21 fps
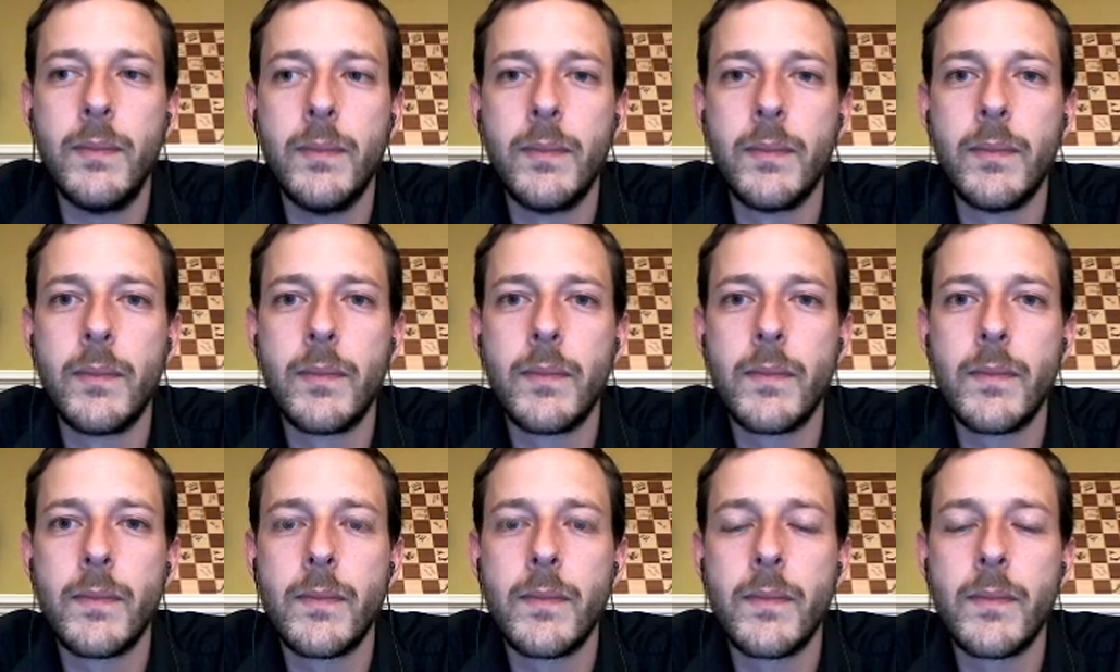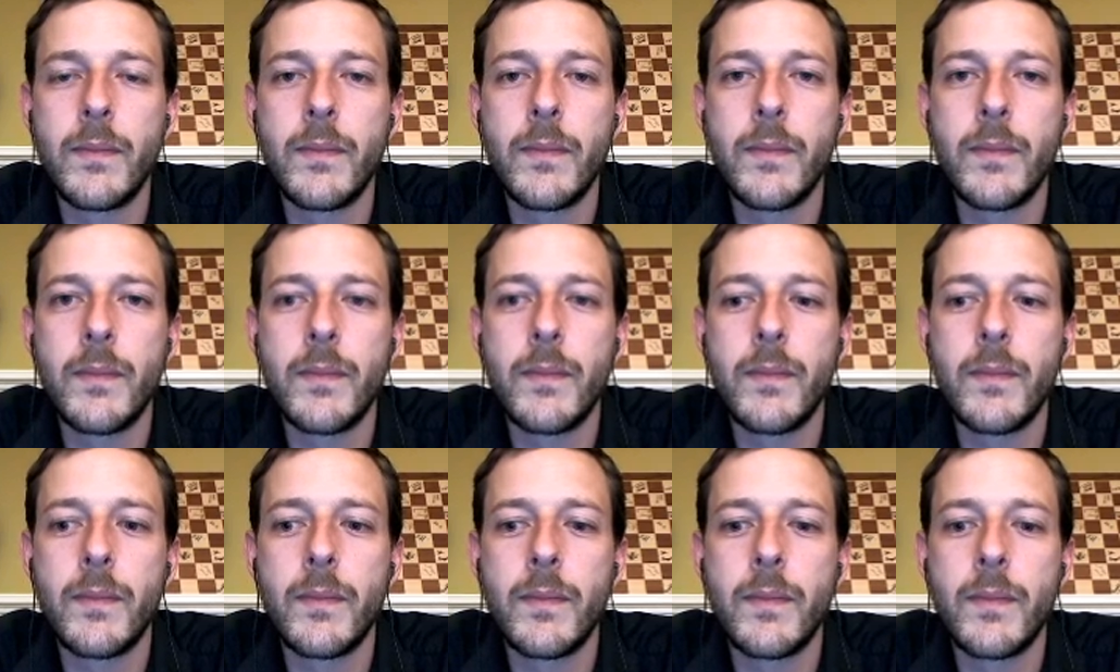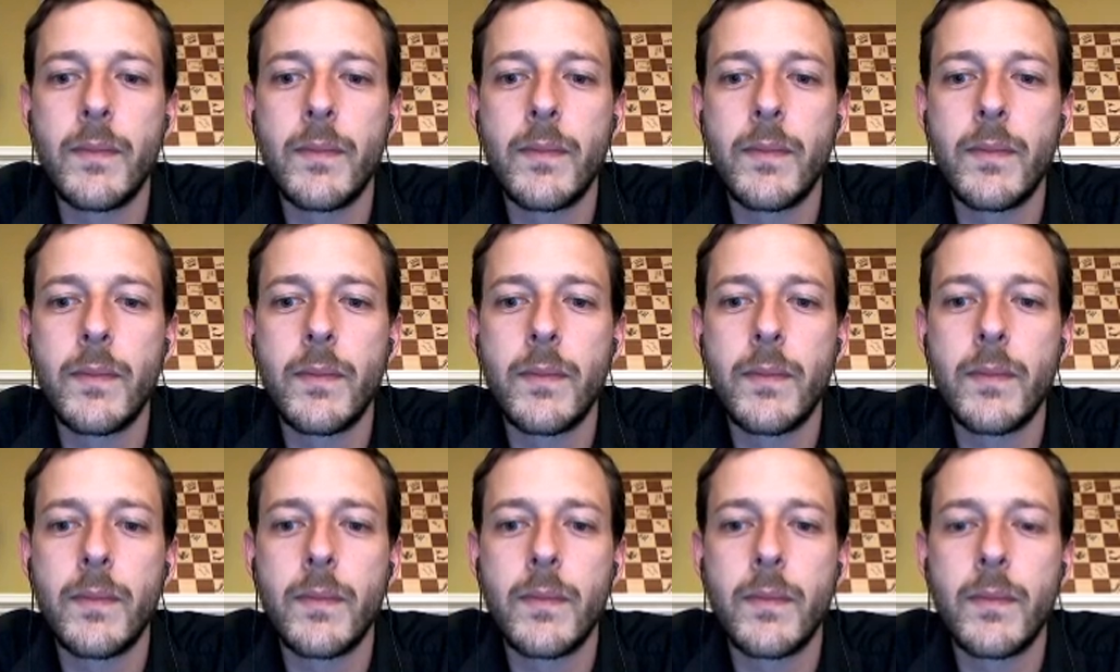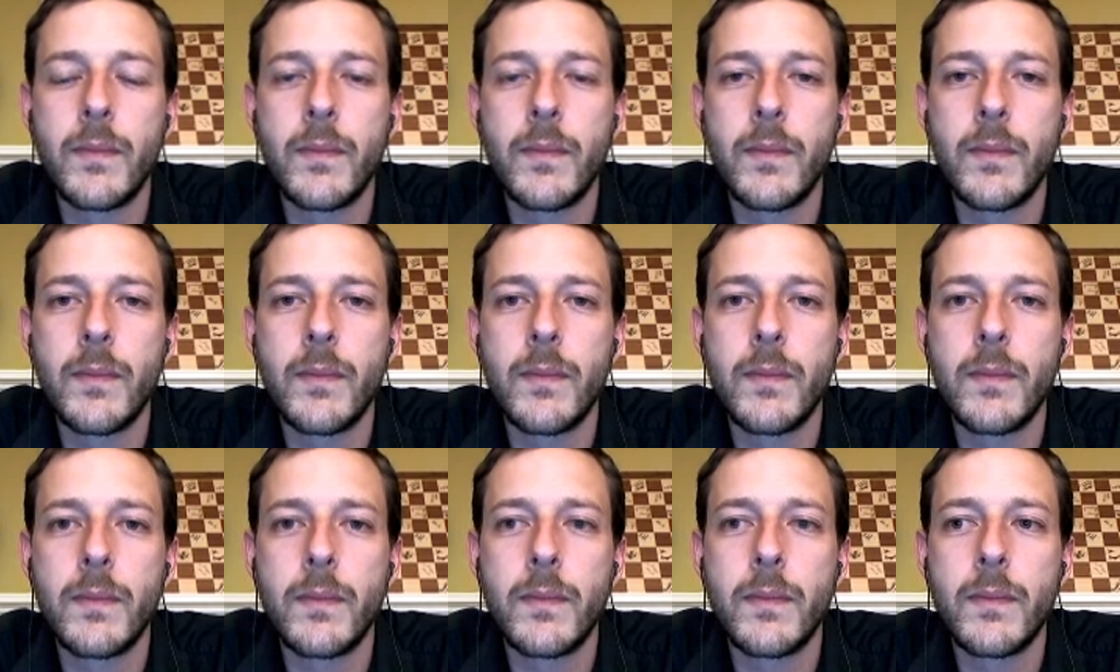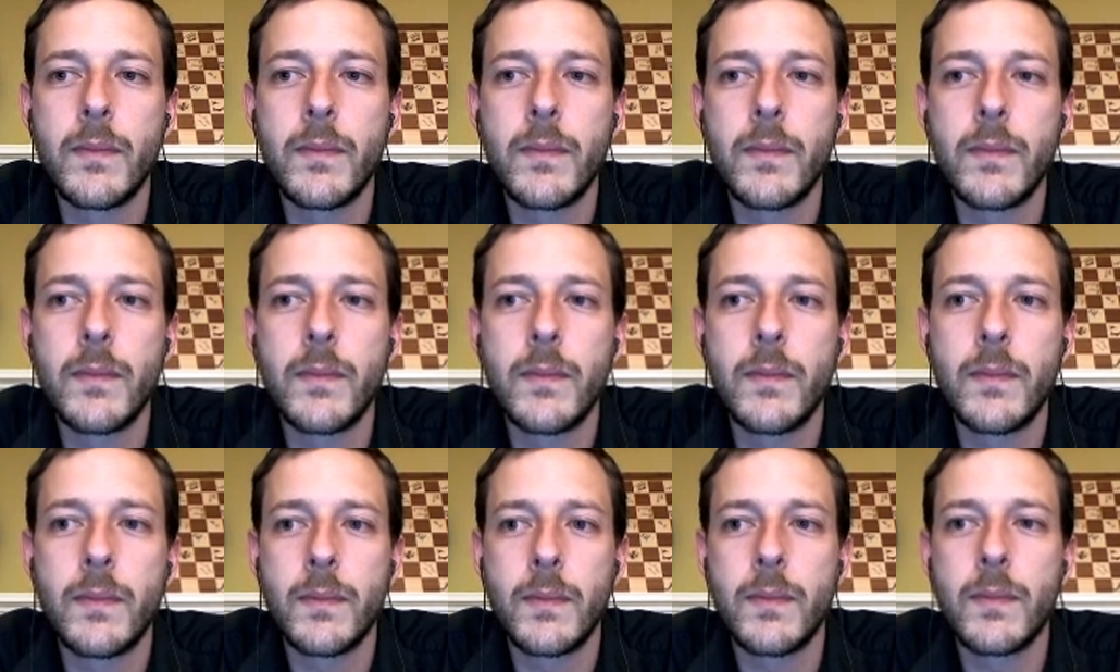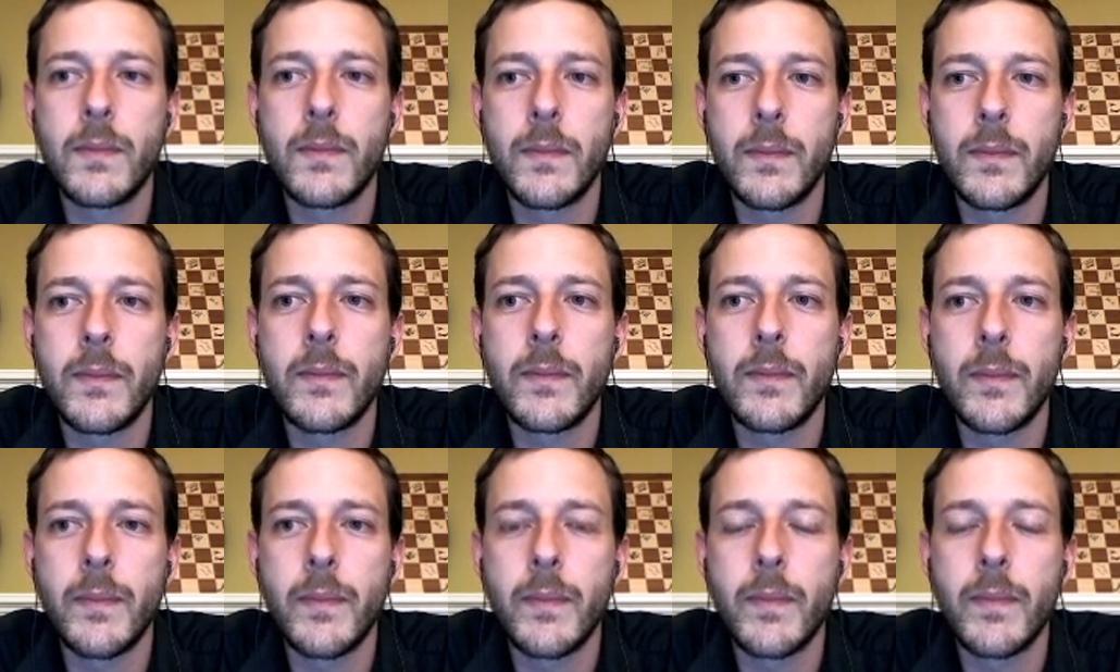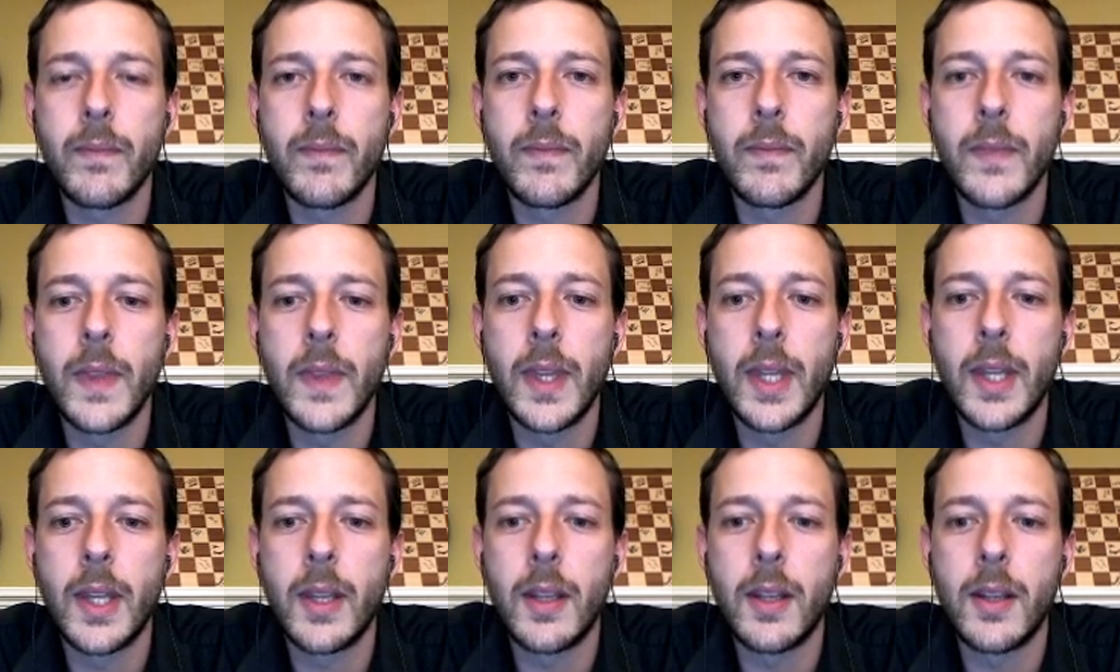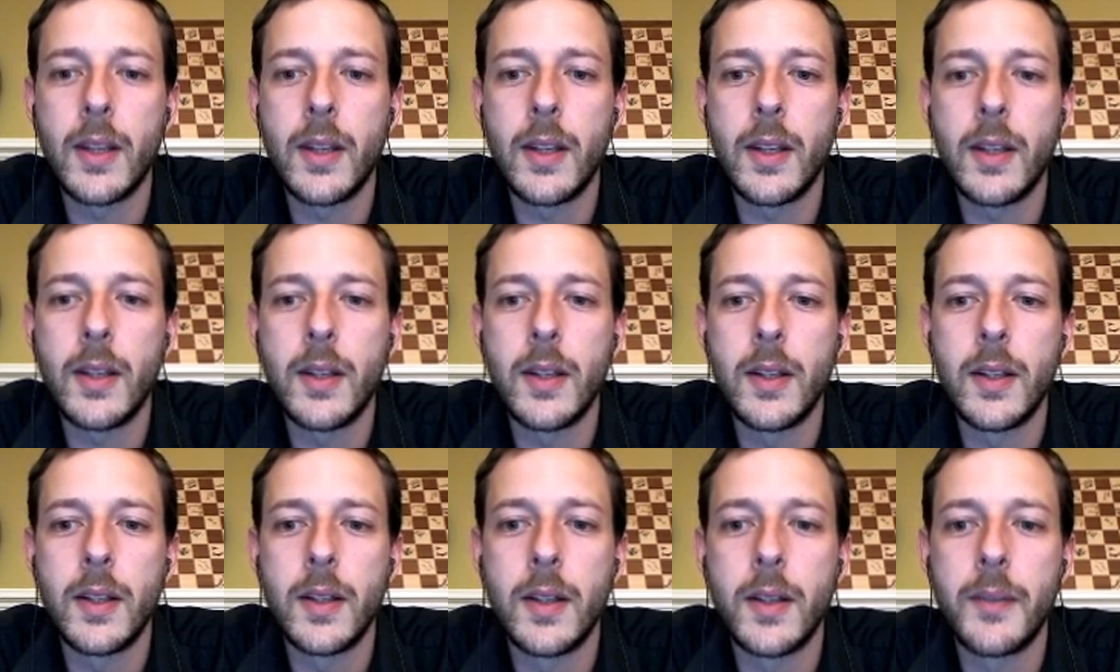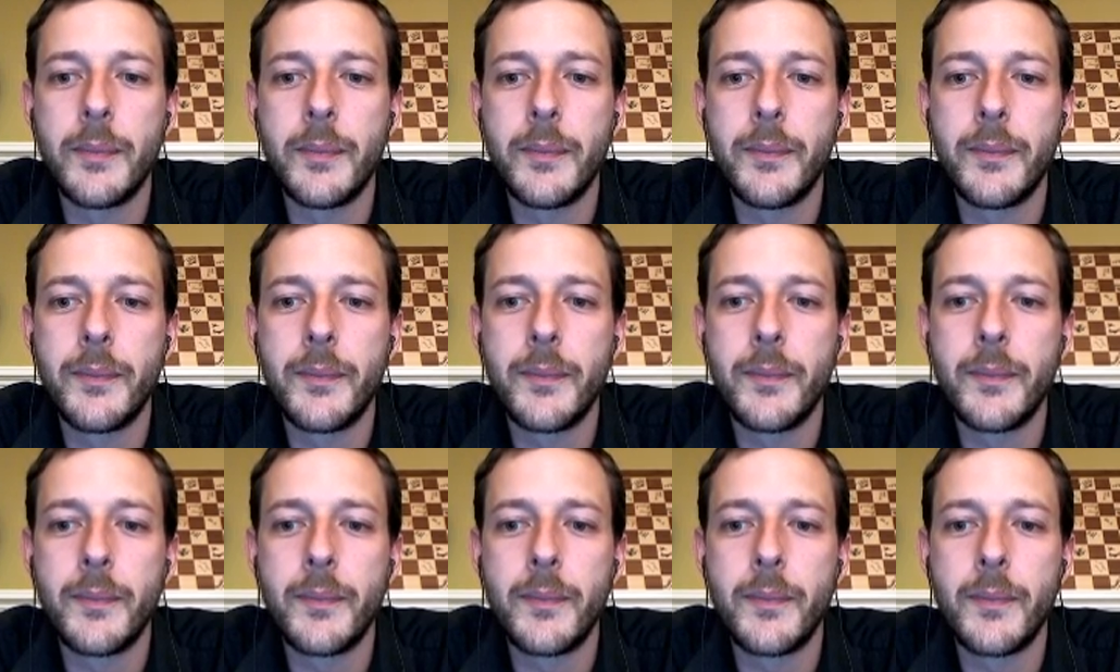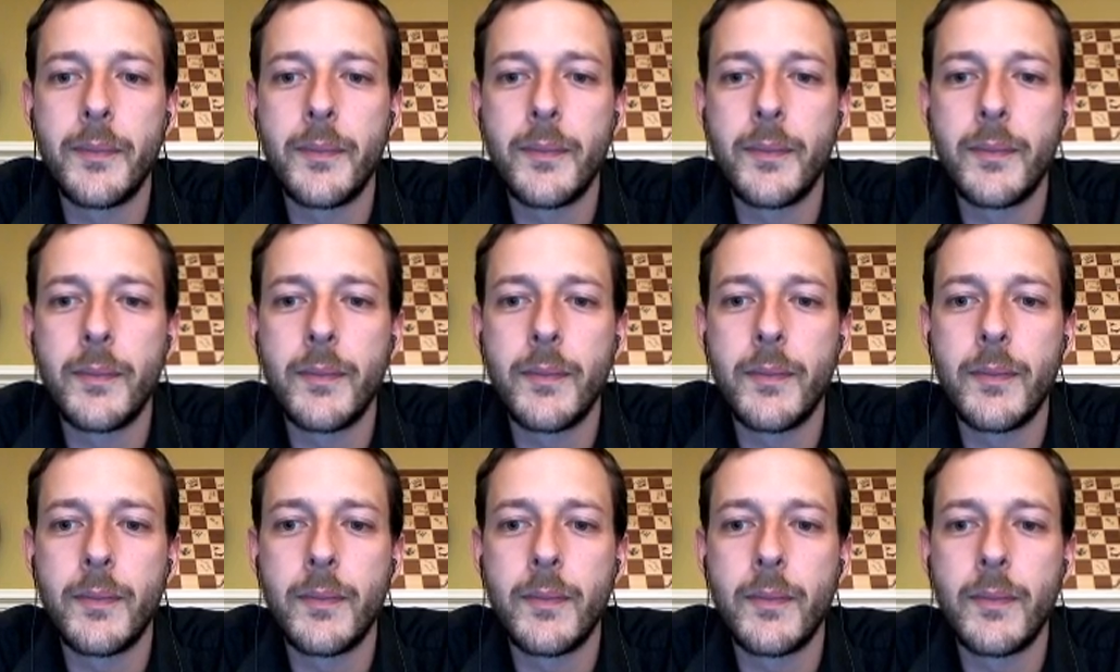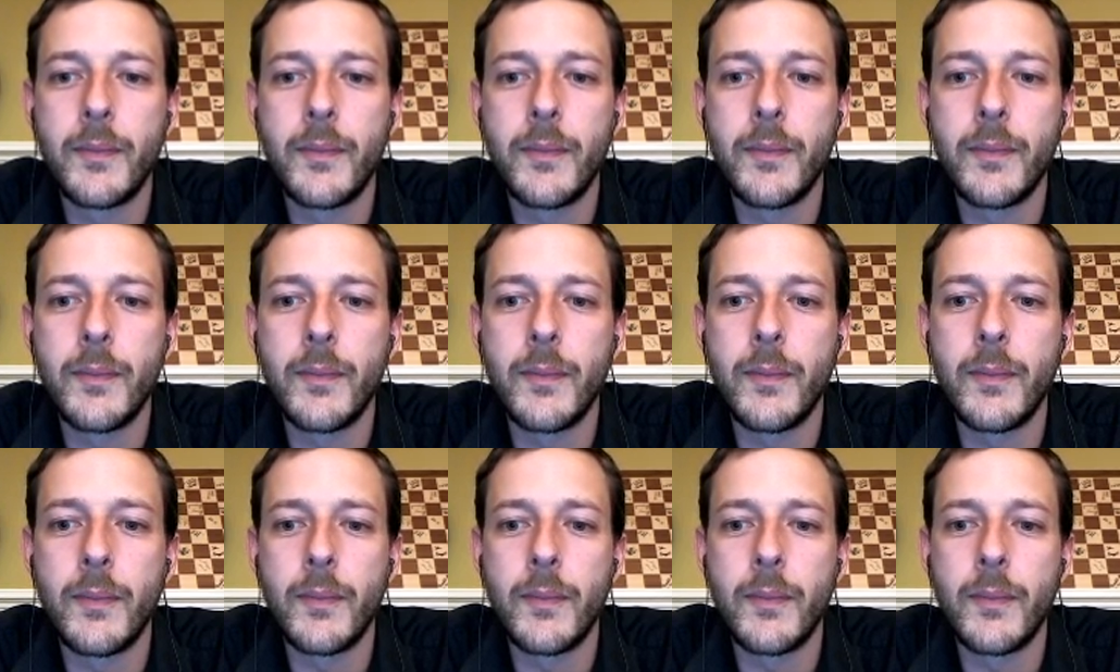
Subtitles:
[no speech]